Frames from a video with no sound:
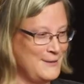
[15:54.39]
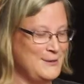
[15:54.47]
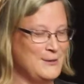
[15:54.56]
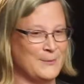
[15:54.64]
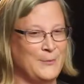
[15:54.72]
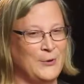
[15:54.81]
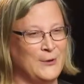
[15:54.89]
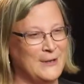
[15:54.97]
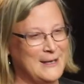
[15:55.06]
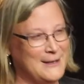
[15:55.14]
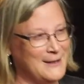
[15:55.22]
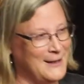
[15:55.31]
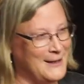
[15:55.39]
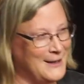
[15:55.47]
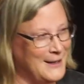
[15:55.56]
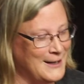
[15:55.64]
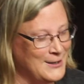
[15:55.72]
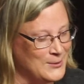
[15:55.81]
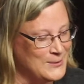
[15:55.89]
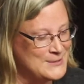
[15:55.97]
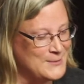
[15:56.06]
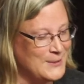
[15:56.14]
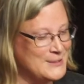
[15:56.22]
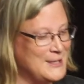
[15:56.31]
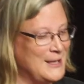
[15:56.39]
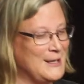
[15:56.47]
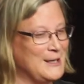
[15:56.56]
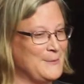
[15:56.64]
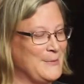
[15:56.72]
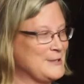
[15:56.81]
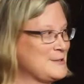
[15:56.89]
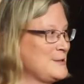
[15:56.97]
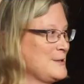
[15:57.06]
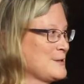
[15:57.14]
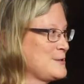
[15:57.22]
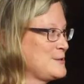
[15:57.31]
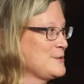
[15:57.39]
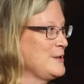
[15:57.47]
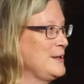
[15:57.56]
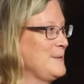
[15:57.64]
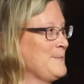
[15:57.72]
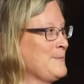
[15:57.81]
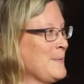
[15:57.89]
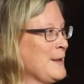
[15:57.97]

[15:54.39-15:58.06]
your point, I always want to take it a bit to the extreme.